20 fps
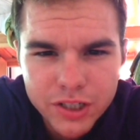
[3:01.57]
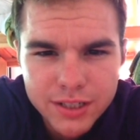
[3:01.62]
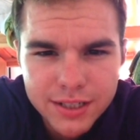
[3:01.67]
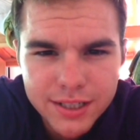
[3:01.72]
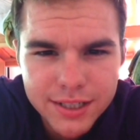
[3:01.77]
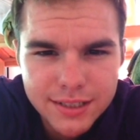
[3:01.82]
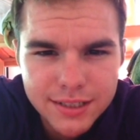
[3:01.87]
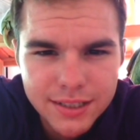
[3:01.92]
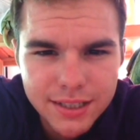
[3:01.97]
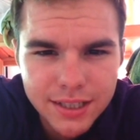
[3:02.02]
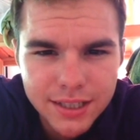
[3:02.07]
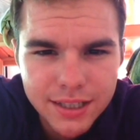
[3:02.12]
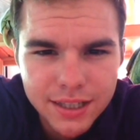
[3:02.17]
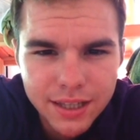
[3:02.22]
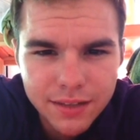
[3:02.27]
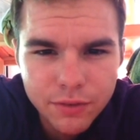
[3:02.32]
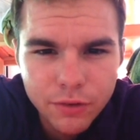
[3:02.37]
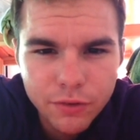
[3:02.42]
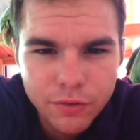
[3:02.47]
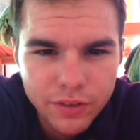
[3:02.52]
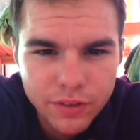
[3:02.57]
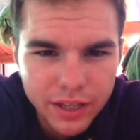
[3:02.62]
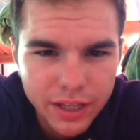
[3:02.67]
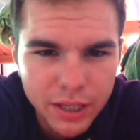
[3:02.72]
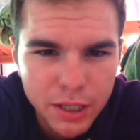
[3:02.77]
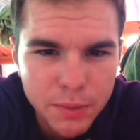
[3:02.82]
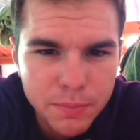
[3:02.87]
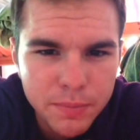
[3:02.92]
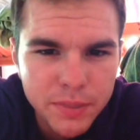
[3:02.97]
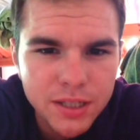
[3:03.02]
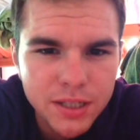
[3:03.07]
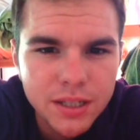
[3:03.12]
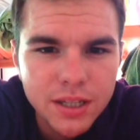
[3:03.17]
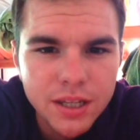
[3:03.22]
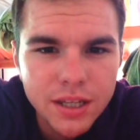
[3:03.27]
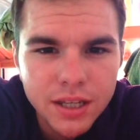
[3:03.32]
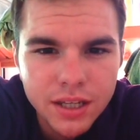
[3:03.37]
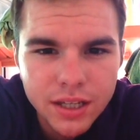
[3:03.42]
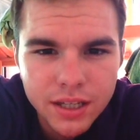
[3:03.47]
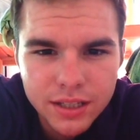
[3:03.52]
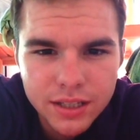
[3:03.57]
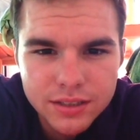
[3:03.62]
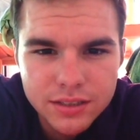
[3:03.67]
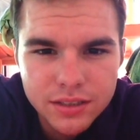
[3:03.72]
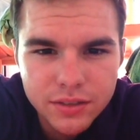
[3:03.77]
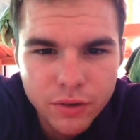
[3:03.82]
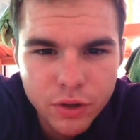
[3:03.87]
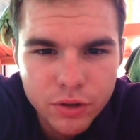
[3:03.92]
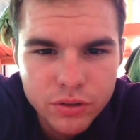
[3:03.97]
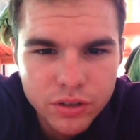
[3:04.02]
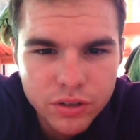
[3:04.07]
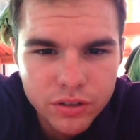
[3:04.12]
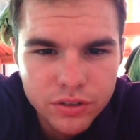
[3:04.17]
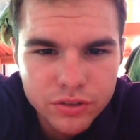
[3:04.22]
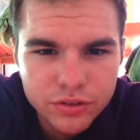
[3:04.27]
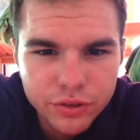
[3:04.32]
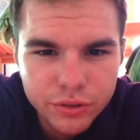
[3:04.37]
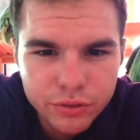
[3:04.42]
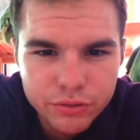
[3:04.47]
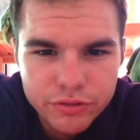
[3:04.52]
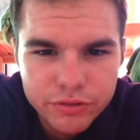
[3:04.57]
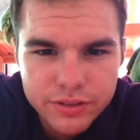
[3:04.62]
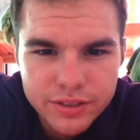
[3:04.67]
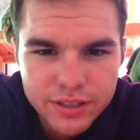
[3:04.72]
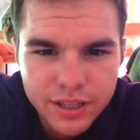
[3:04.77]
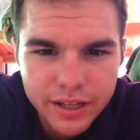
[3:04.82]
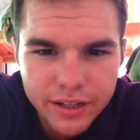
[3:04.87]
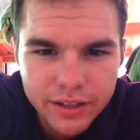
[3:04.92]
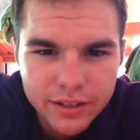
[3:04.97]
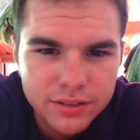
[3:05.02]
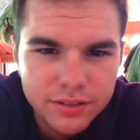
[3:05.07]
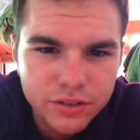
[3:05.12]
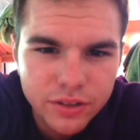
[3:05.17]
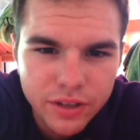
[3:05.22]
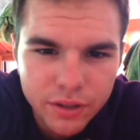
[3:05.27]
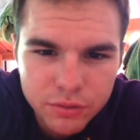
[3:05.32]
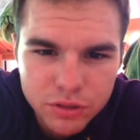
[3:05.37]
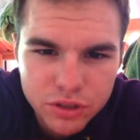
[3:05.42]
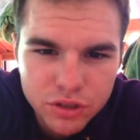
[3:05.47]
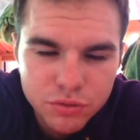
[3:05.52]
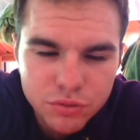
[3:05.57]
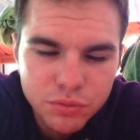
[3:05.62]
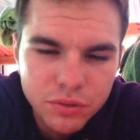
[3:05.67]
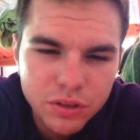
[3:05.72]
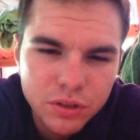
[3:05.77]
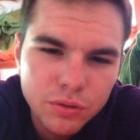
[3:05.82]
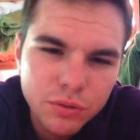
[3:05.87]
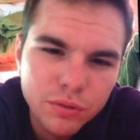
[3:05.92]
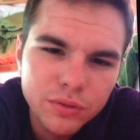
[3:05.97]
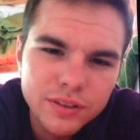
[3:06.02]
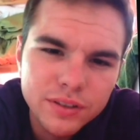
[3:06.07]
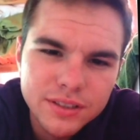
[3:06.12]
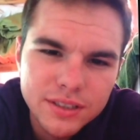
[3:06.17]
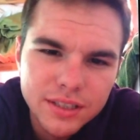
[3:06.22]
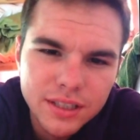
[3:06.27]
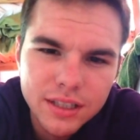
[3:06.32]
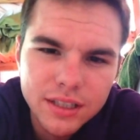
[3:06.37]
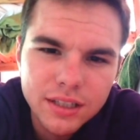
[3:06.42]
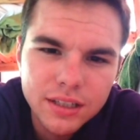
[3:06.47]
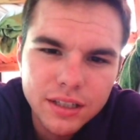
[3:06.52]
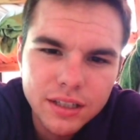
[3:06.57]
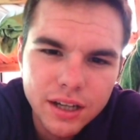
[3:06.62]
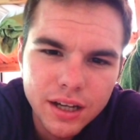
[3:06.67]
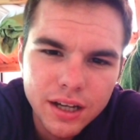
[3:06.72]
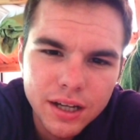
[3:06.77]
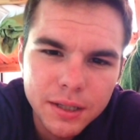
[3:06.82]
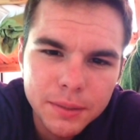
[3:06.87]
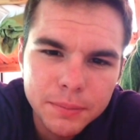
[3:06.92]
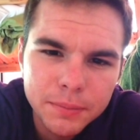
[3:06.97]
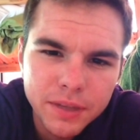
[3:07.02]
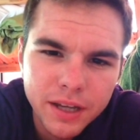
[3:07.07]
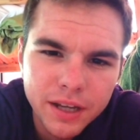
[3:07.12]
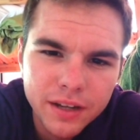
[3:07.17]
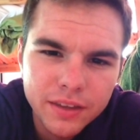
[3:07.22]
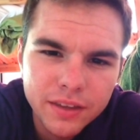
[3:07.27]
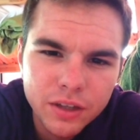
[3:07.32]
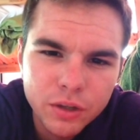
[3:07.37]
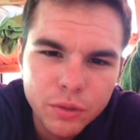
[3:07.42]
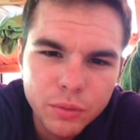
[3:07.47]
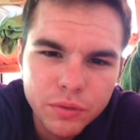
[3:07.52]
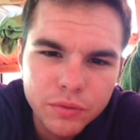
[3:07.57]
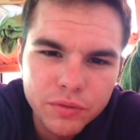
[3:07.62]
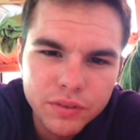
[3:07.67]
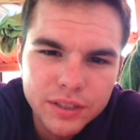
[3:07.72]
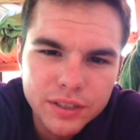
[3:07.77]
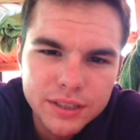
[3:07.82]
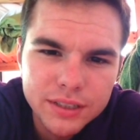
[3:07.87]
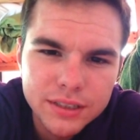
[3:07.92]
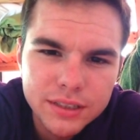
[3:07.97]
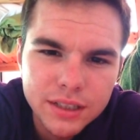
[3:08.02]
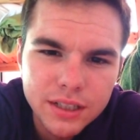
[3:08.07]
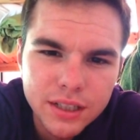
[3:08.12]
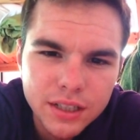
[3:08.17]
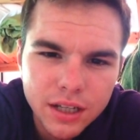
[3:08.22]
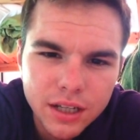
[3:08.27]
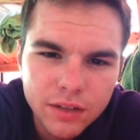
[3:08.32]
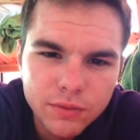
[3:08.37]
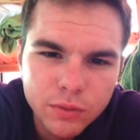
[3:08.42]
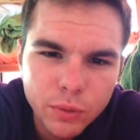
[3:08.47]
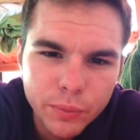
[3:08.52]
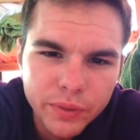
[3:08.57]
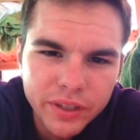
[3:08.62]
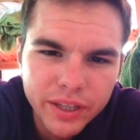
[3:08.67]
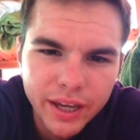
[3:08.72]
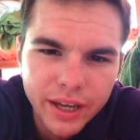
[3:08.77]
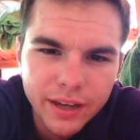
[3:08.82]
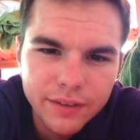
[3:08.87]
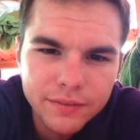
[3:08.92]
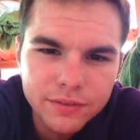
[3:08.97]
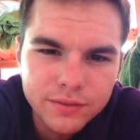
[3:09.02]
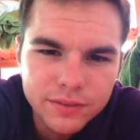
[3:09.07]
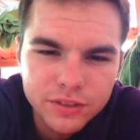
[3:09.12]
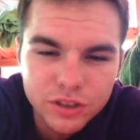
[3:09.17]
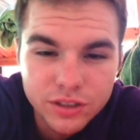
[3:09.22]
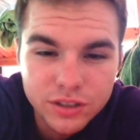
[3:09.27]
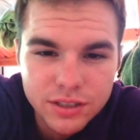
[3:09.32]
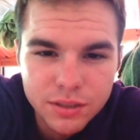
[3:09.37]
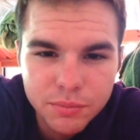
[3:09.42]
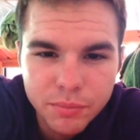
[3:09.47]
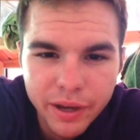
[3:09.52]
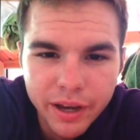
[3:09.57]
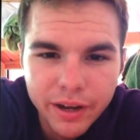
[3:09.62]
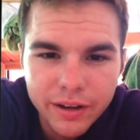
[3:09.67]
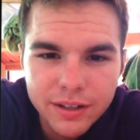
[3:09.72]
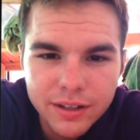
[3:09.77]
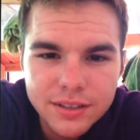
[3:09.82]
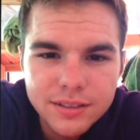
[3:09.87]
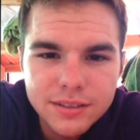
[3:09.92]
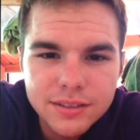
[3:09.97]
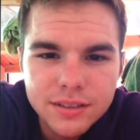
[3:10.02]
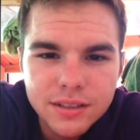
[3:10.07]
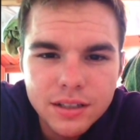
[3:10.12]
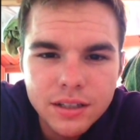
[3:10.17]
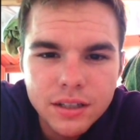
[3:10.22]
D.C. They have a flame, and it's devoted to all the soldiers there. So that was just really cool to see, kind of the equivalent of what we have just in Paris.